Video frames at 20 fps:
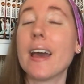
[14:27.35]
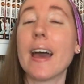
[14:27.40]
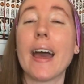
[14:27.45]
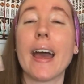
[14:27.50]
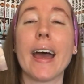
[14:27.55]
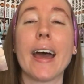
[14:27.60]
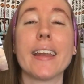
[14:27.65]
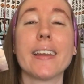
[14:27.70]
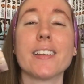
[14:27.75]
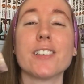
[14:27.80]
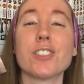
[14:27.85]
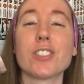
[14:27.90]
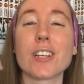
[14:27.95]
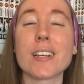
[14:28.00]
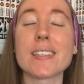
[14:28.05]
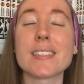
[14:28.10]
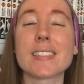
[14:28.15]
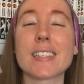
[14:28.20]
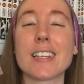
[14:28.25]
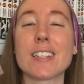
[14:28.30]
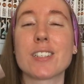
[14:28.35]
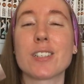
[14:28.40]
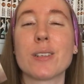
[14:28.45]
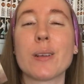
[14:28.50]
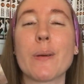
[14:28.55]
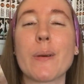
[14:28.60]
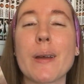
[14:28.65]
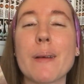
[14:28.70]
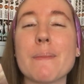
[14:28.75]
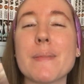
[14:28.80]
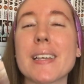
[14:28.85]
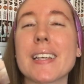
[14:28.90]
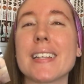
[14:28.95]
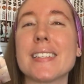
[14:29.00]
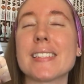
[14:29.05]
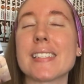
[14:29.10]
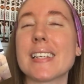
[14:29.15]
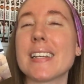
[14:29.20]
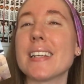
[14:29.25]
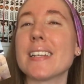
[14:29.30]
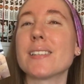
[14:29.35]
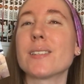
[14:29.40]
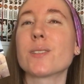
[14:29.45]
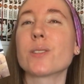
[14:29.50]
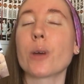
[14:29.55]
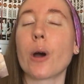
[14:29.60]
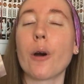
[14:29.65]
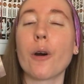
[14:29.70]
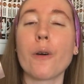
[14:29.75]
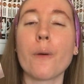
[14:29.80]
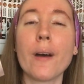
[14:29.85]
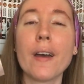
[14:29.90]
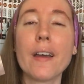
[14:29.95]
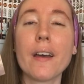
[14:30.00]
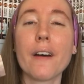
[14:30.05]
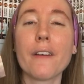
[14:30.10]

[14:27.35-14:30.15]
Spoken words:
and just get to know him because he is so